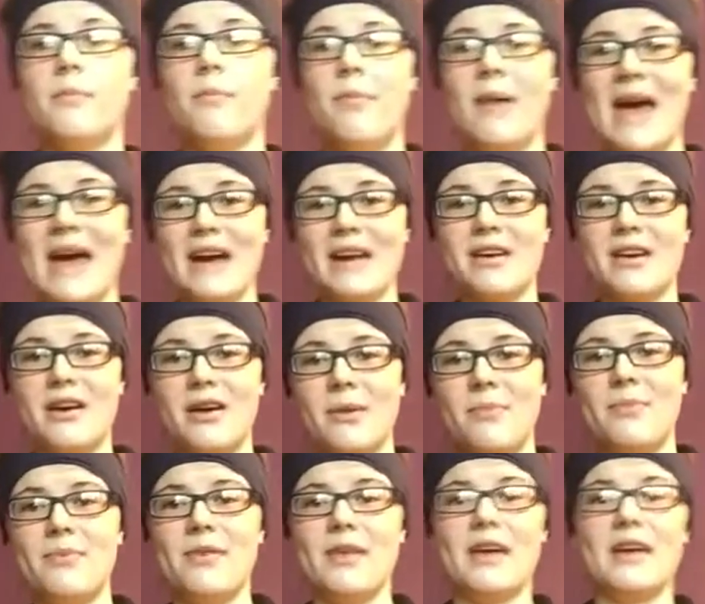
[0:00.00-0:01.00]
back
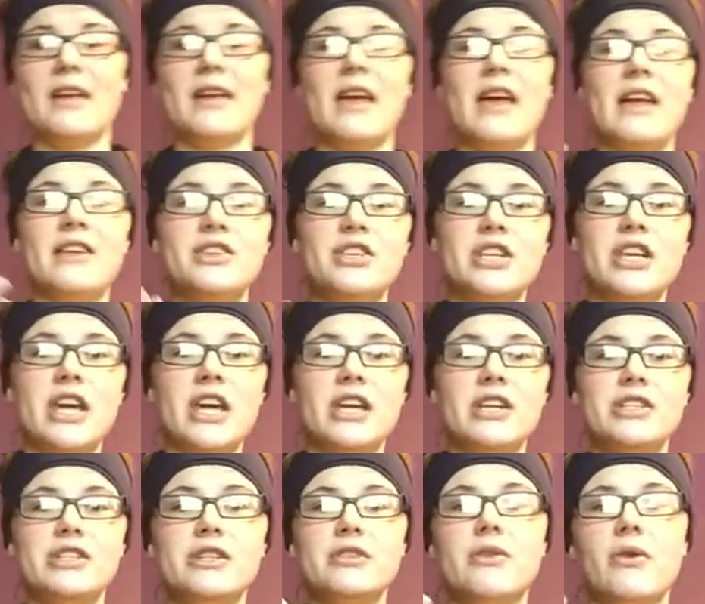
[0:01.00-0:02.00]
up that
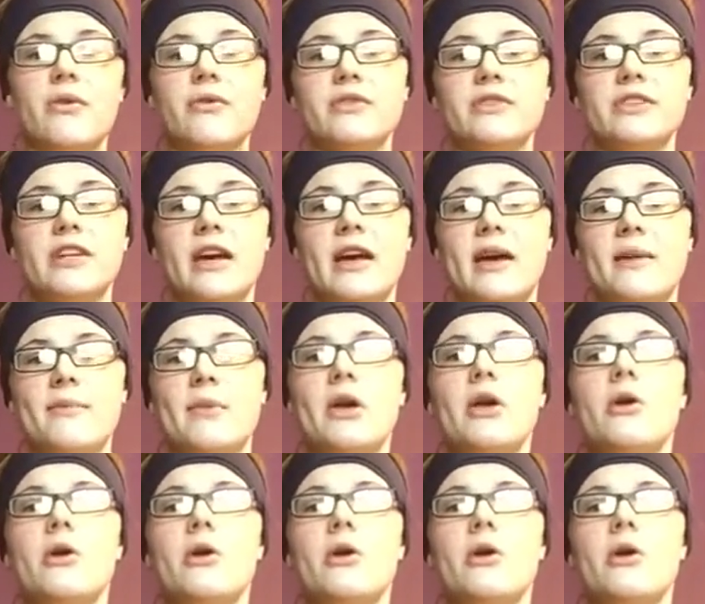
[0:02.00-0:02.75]
education over time